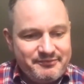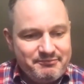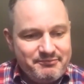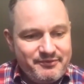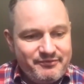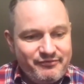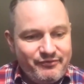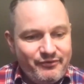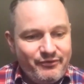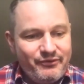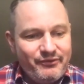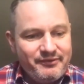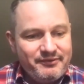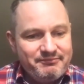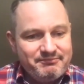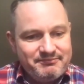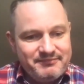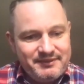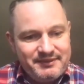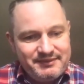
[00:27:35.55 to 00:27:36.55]
before
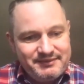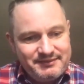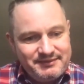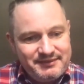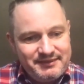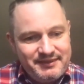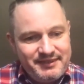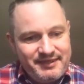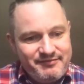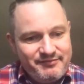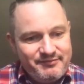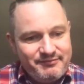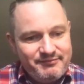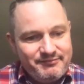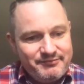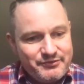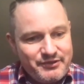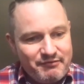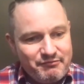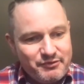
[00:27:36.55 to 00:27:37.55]
I
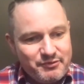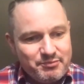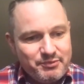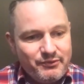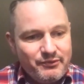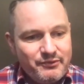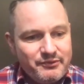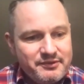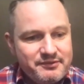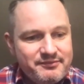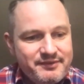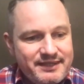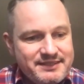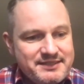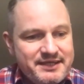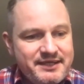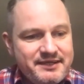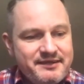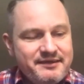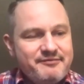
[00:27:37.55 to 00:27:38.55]
even travelled abroad as a
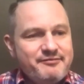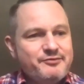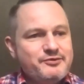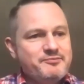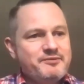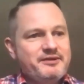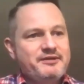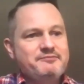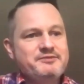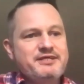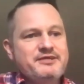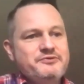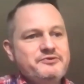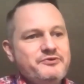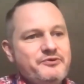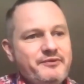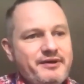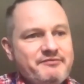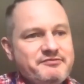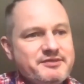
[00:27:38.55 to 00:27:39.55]
kid, I've always been obsessed with
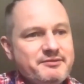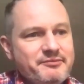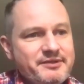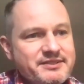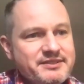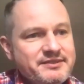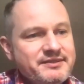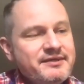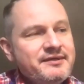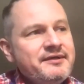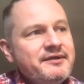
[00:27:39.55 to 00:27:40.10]
Norway for some reason.